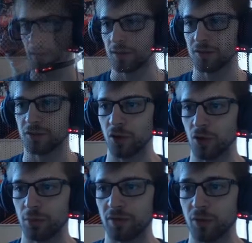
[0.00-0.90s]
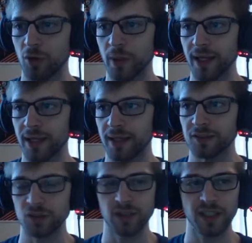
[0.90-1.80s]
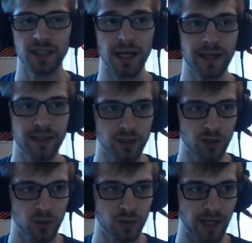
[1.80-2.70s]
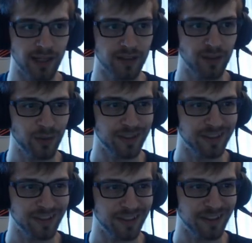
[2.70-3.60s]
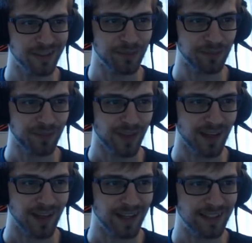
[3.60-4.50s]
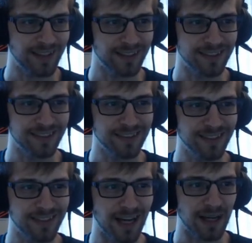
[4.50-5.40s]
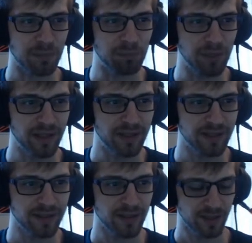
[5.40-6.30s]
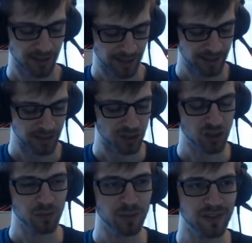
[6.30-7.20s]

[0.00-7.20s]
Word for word: So before we get into the client code, I noticed here I did c.bin and it should be